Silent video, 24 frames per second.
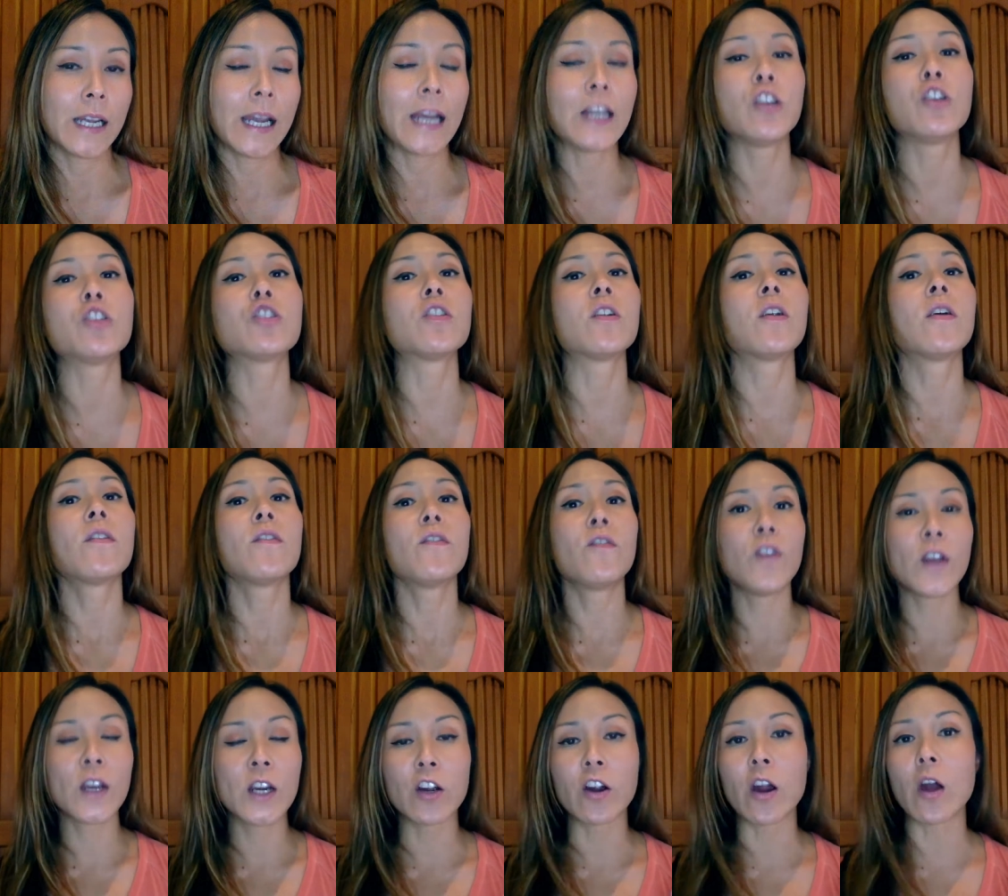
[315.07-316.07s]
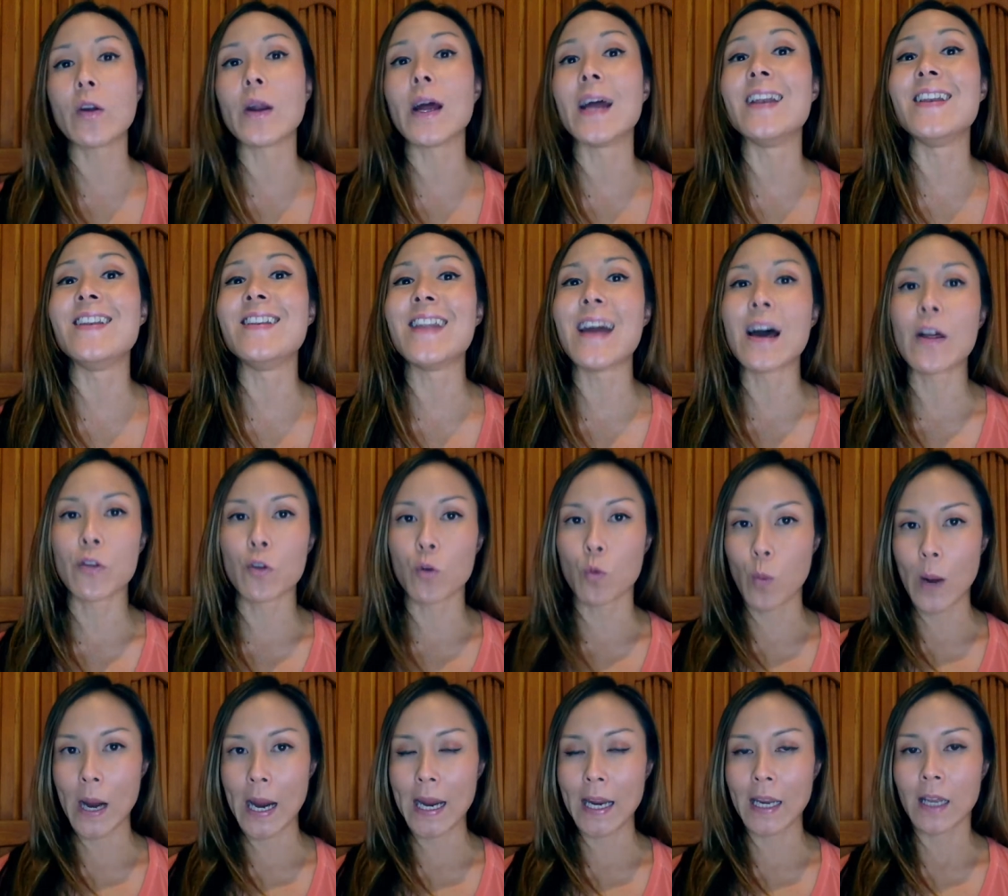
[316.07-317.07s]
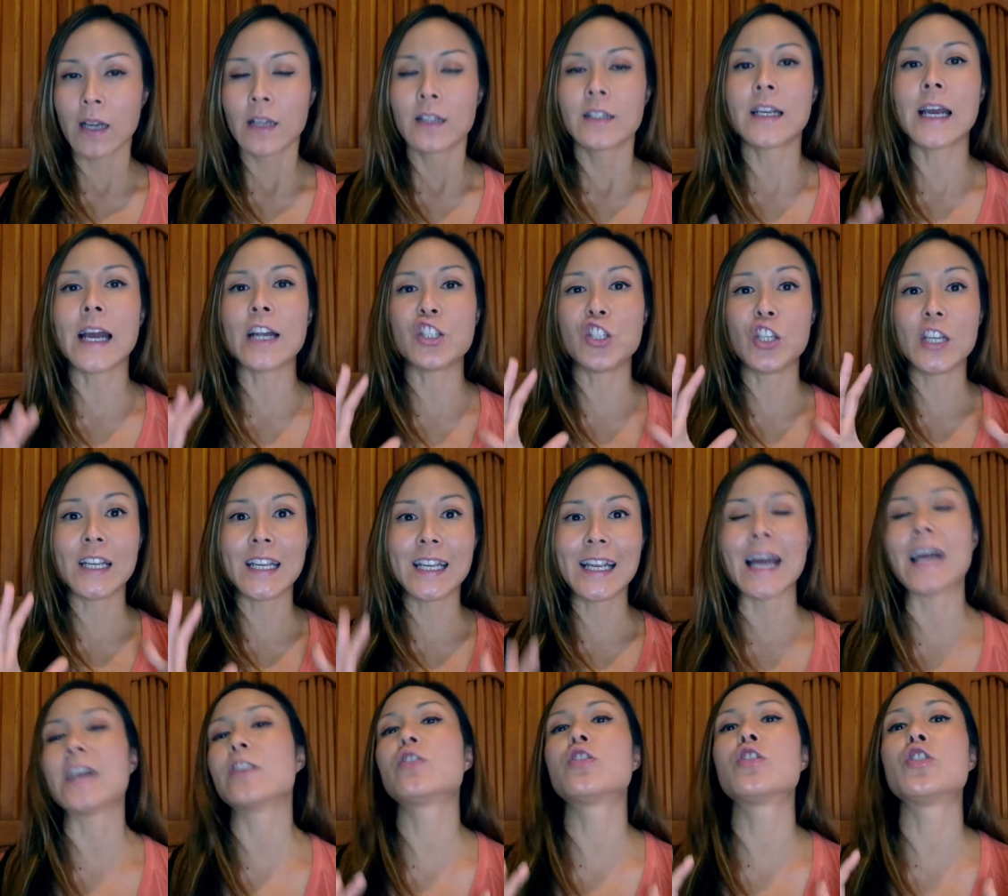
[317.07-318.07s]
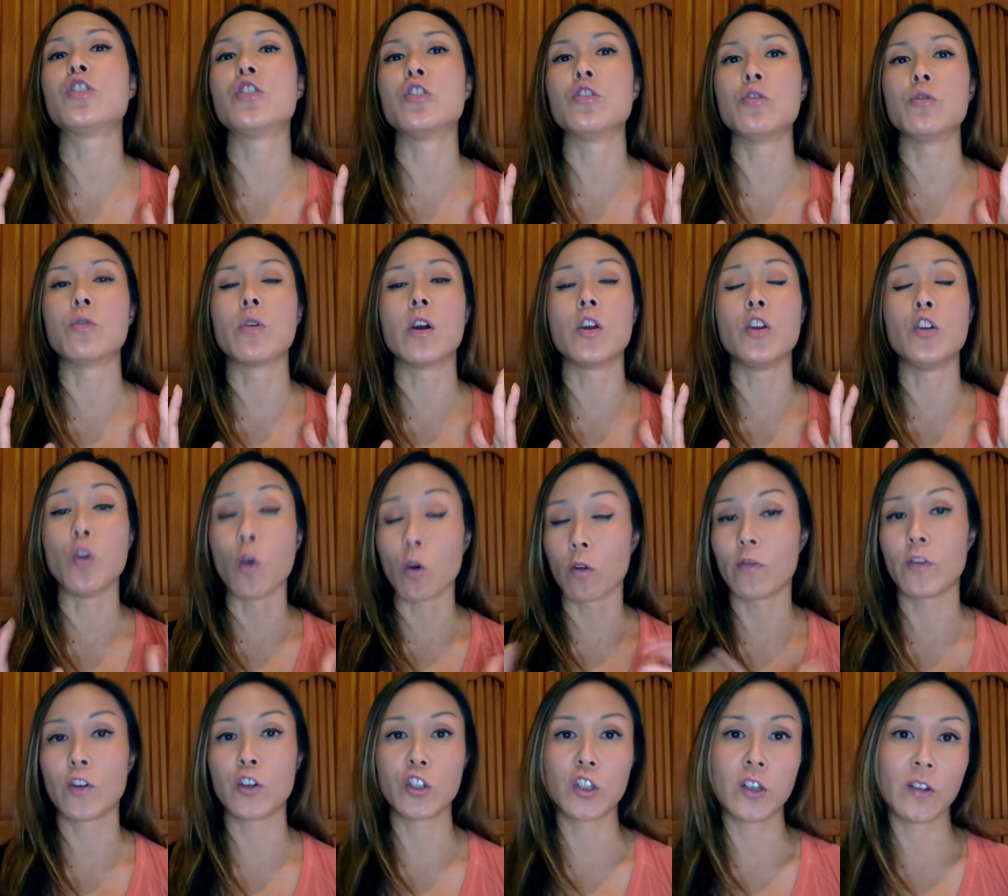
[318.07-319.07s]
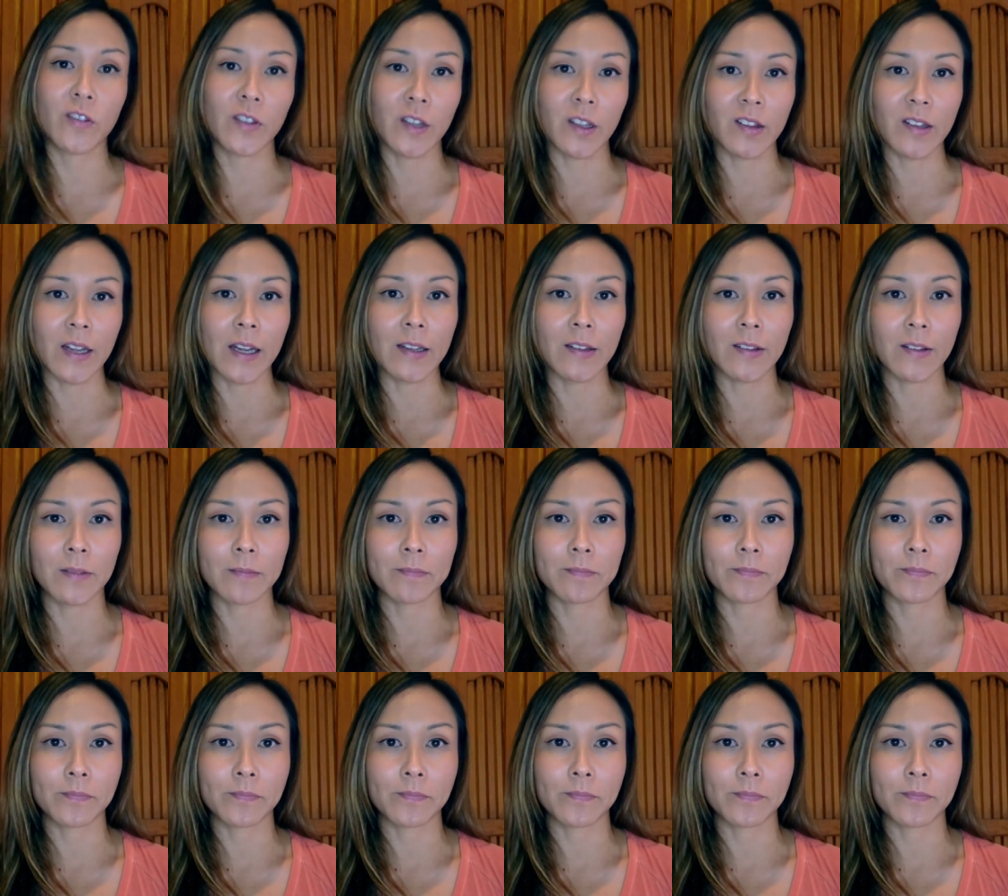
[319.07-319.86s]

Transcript: And you should figure out another way to actually get to your version of success.